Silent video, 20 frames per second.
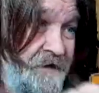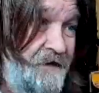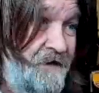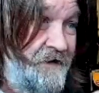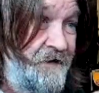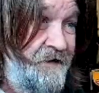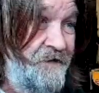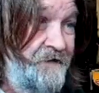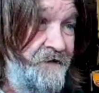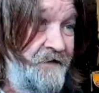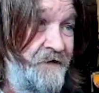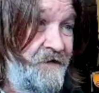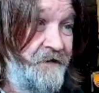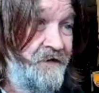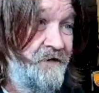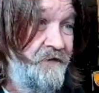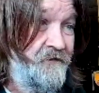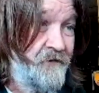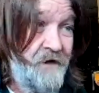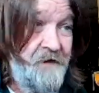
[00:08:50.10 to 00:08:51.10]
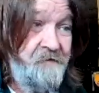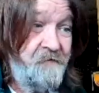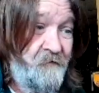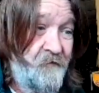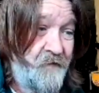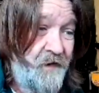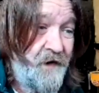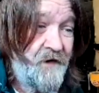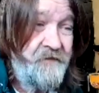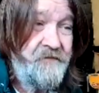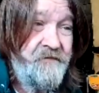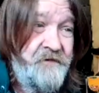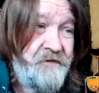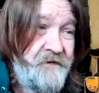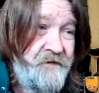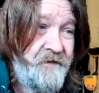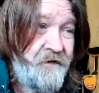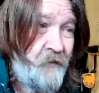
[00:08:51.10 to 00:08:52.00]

the drape bust